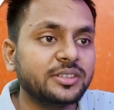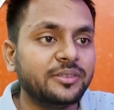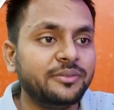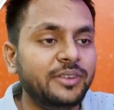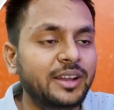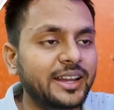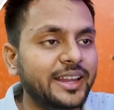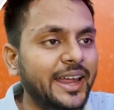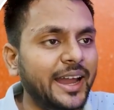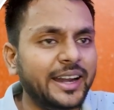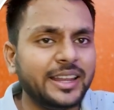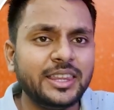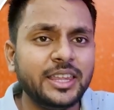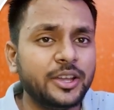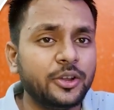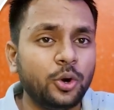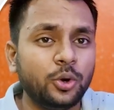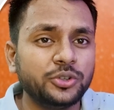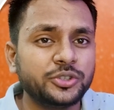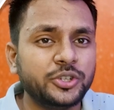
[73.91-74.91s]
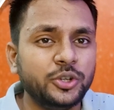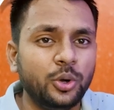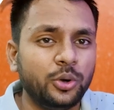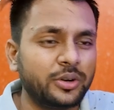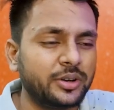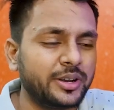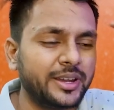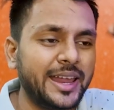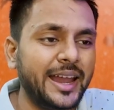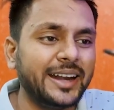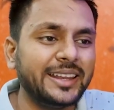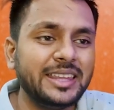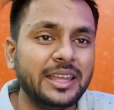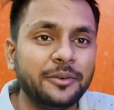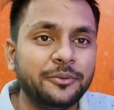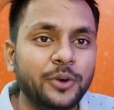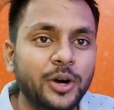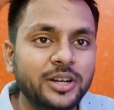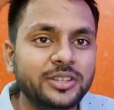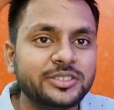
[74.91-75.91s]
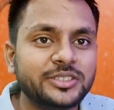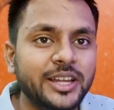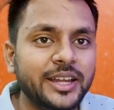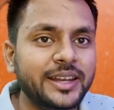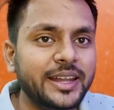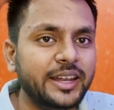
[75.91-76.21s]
will get the grocery or get their works done